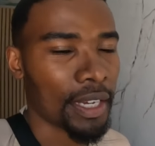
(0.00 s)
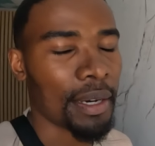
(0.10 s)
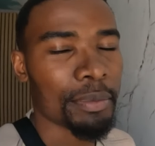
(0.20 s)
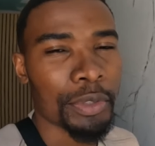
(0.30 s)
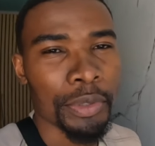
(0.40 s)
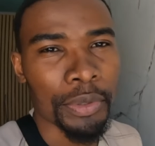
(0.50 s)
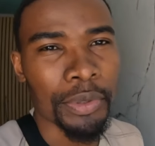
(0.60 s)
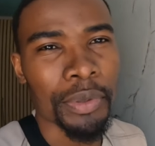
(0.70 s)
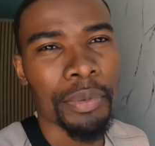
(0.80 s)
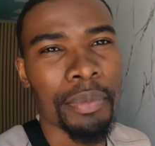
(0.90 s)
welcome
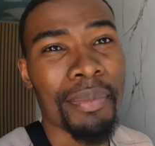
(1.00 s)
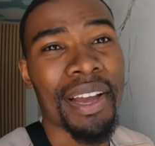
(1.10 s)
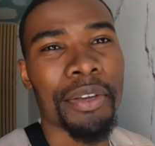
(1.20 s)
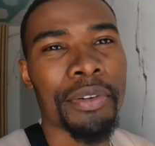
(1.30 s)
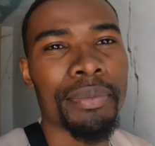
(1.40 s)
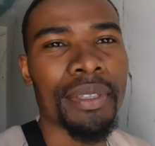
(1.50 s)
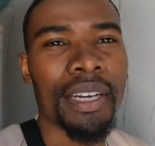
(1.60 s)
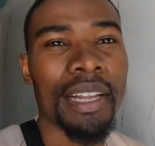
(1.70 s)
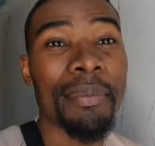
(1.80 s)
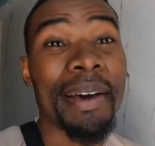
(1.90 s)
to my YouTube
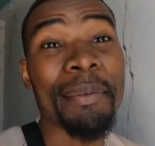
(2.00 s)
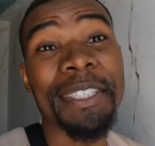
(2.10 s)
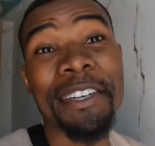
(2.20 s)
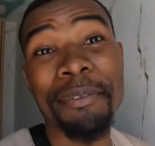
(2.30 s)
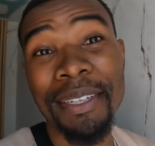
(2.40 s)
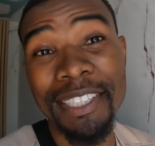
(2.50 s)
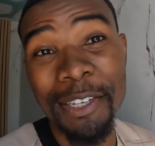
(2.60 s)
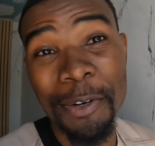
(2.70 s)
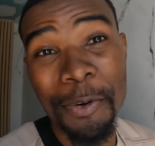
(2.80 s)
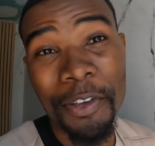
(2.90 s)
channel. My name is Chef
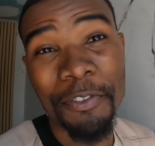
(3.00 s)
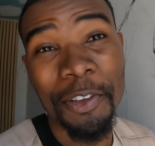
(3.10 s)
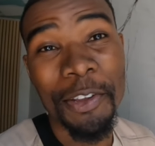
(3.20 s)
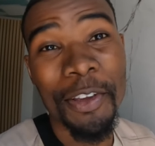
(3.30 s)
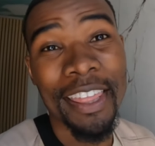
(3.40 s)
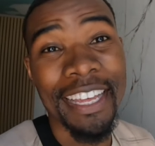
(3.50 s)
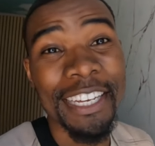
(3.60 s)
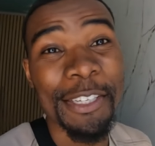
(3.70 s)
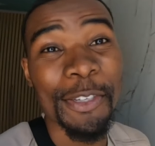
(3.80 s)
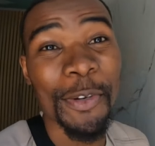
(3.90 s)
Matiku. If you're new here,
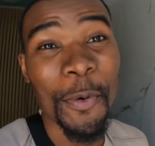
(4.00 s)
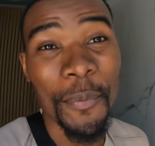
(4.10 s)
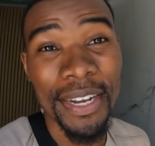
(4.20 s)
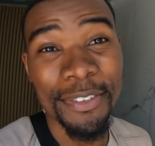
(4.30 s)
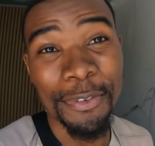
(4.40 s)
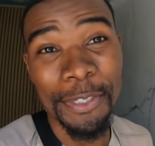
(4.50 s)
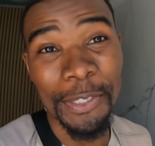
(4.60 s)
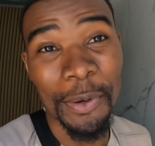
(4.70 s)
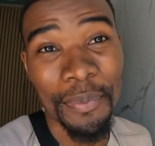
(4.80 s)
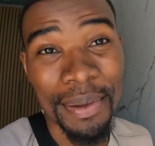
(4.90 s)
thank you so much for
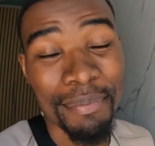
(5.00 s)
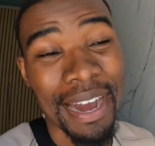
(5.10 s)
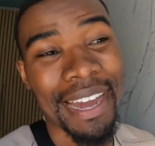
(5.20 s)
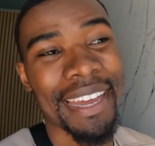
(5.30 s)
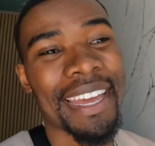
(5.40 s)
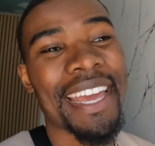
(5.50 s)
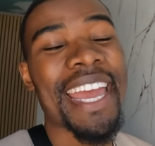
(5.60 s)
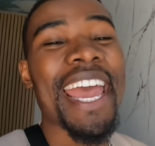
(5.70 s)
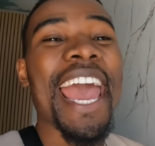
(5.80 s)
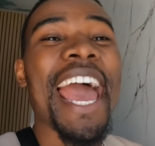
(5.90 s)
stopping by.
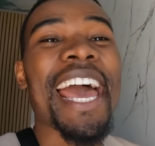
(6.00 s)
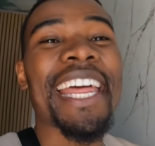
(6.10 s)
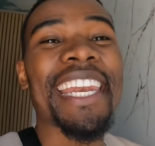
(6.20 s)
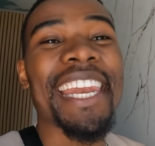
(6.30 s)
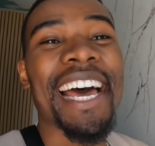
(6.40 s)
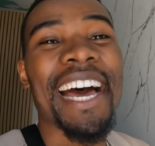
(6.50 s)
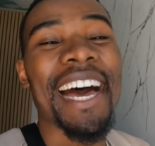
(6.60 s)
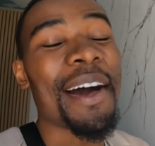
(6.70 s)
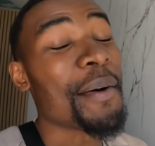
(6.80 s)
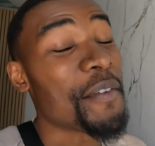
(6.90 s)
And
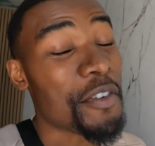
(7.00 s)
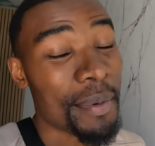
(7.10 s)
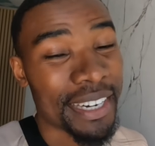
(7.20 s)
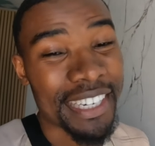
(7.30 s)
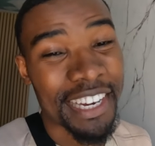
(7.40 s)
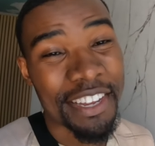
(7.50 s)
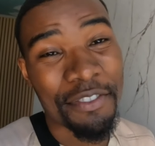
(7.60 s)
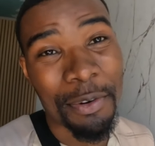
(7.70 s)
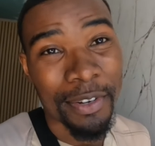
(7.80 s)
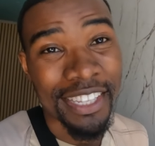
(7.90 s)
for my
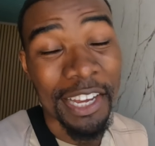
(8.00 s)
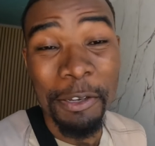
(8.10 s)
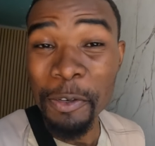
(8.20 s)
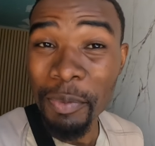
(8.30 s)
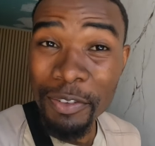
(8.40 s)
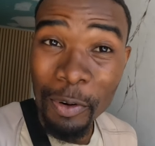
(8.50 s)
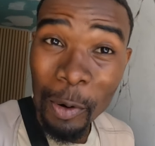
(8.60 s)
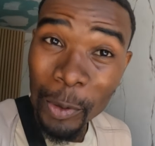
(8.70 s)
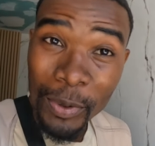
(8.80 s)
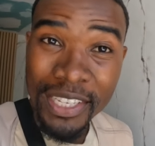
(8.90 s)
returning viewers, thank you so much for
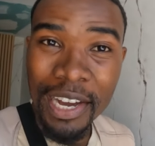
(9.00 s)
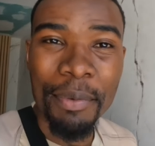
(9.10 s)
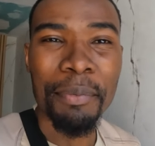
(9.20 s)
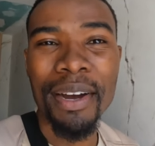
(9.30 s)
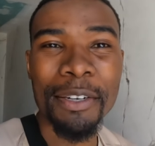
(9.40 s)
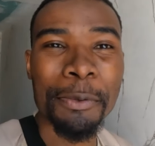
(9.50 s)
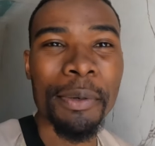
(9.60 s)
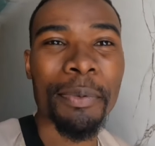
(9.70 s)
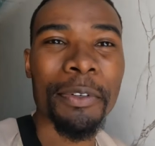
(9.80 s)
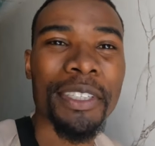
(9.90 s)
always coming back to
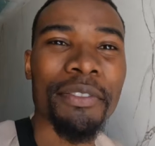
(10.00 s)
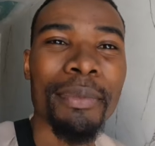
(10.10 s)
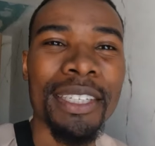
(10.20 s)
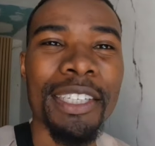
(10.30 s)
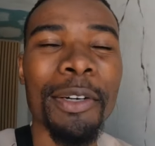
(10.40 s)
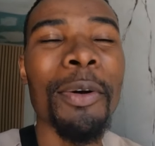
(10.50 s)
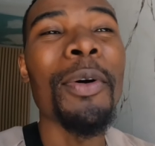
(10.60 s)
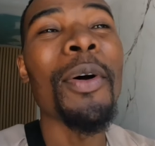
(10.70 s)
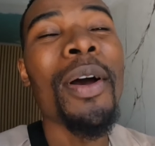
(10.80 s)
support Chef Matiku.